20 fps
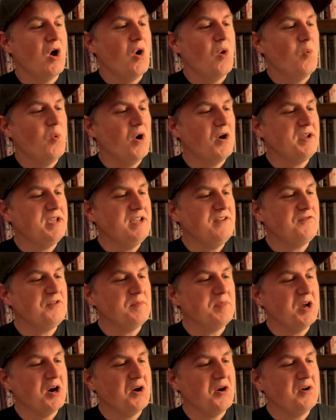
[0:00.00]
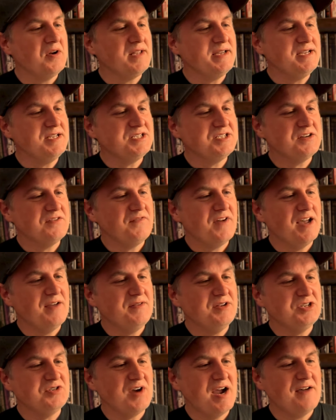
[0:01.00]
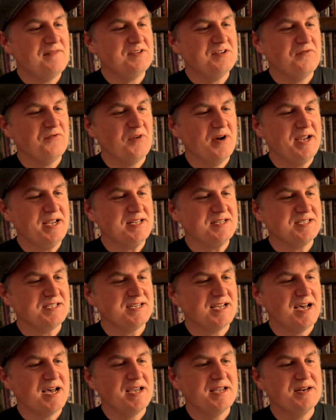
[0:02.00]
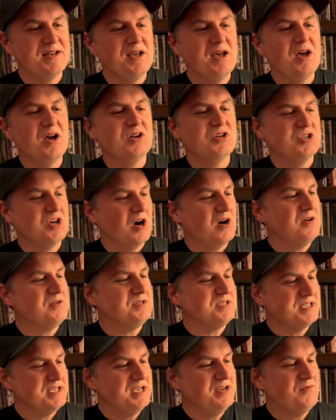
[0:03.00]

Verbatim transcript: Working from the earliest surviving draft of Frankenstein, Charles E.